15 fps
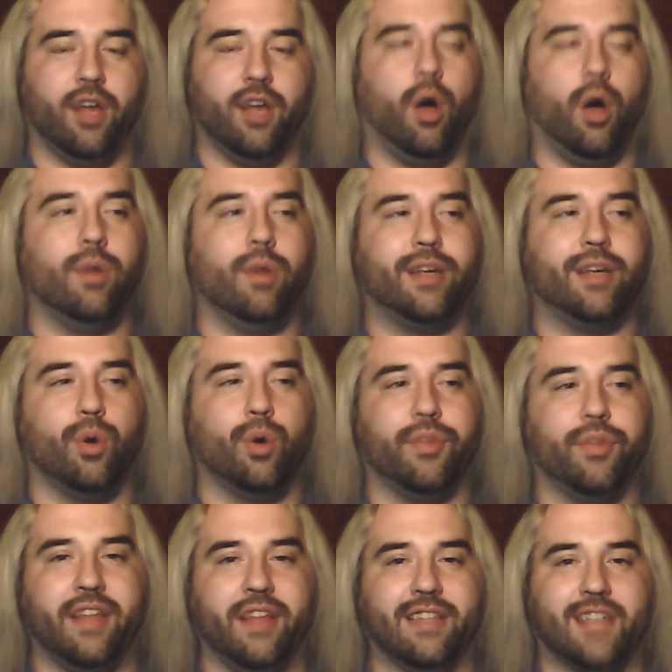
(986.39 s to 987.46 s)
The only cool
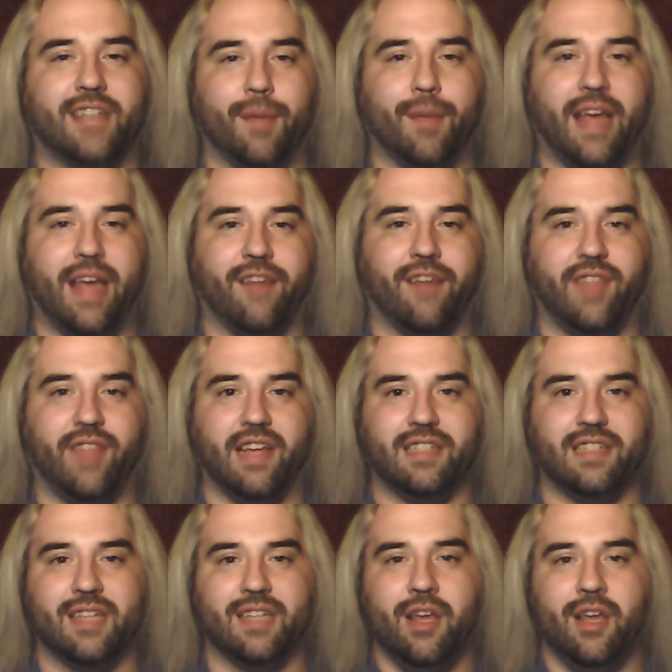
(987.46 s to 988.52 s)
thing that's coming out of
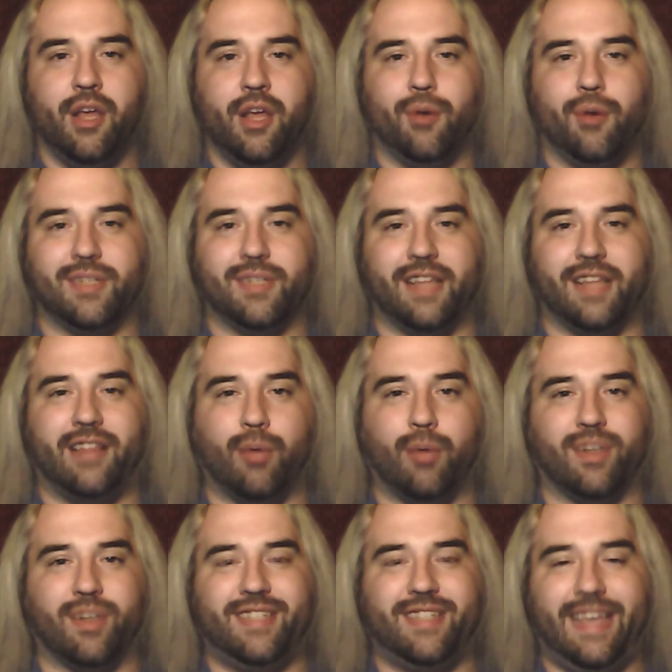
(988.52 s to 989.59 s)
this was that they
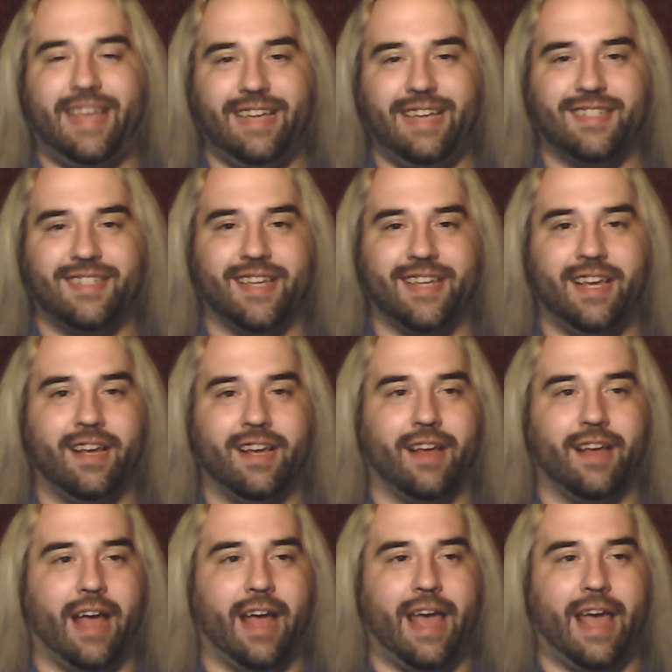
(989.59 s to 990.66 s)
were teasing
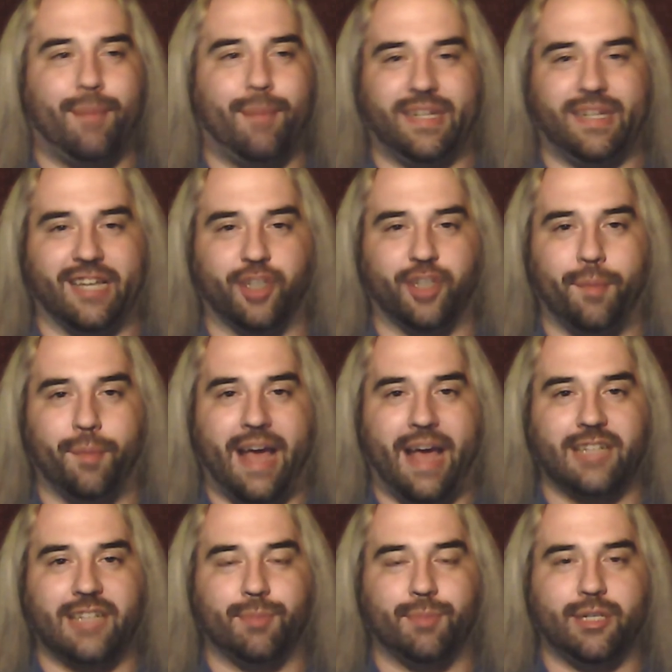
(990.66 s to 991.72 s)
a potential
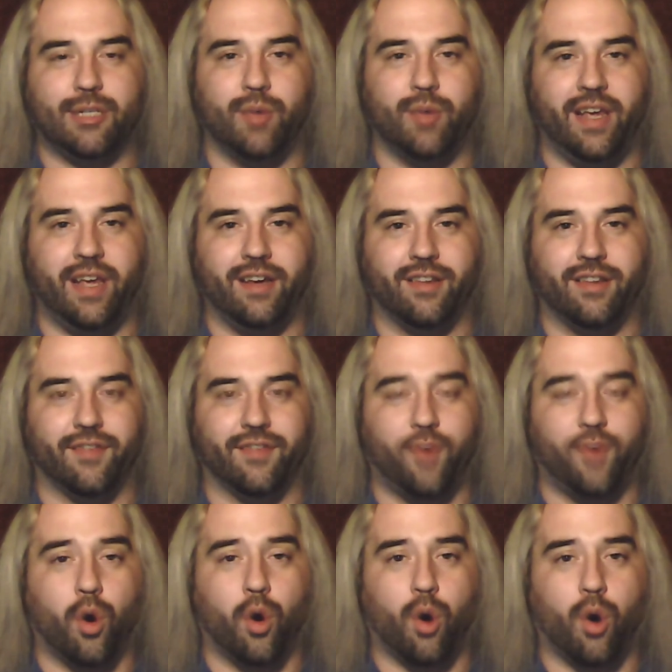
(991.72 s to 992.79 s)
match between the
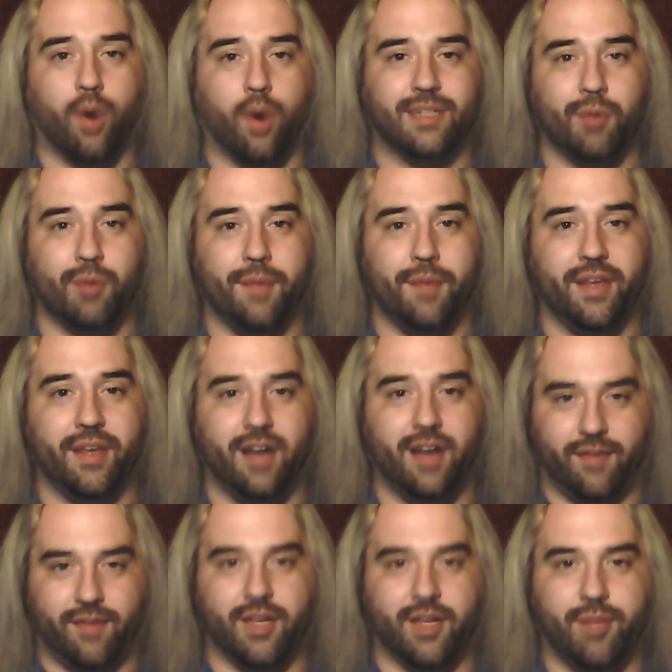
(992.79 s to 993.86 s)
4 horsewomen
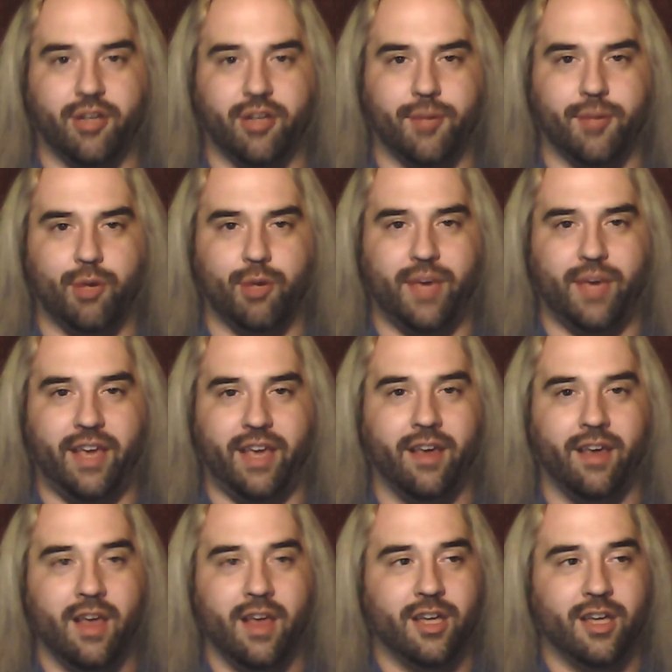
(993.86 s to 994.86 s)
of WWE,